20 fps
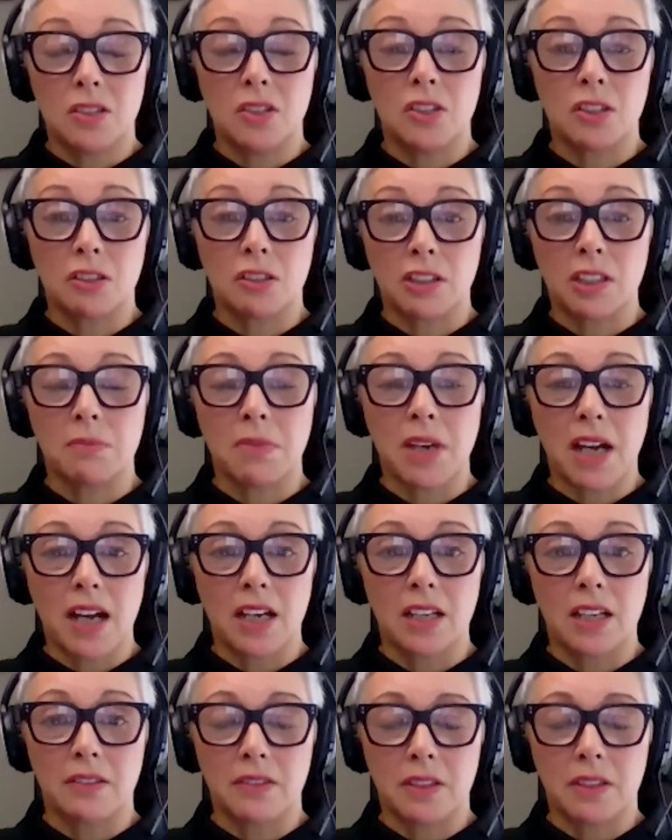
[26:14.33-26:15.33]
enduring
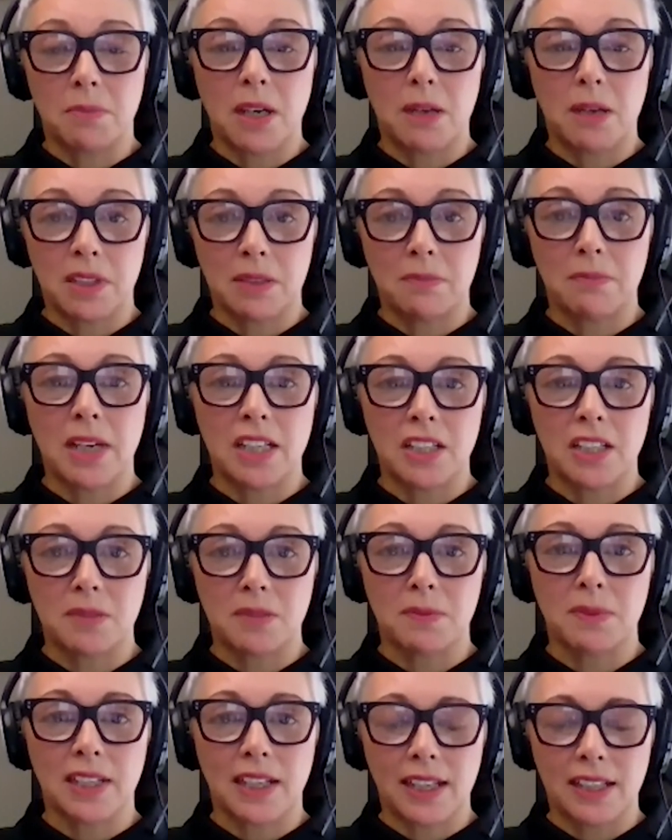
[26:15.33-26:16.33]
part of the public
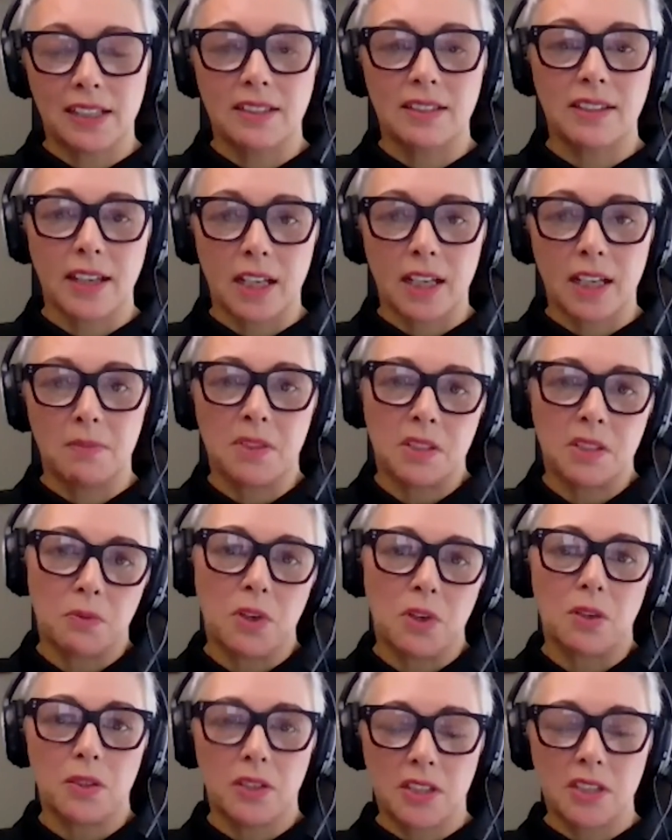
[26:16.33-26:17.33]
management landscape is
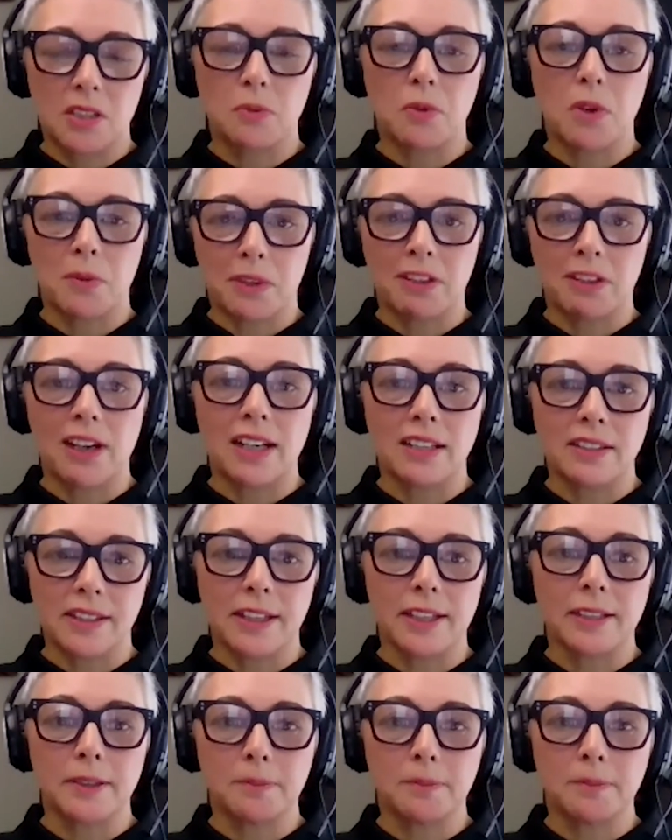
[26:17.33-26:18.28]
what we're asking.